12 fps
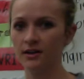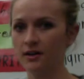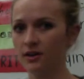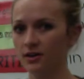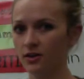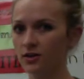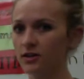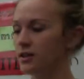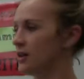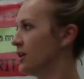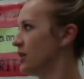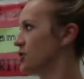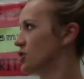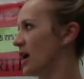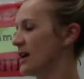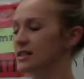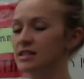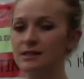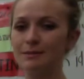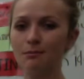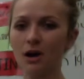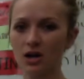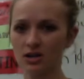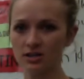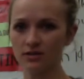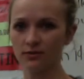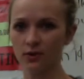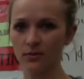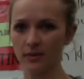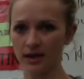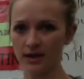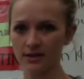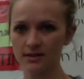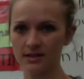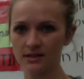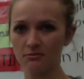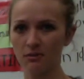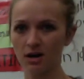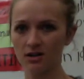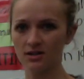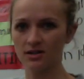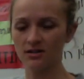try smart for me, smart. Ready, go.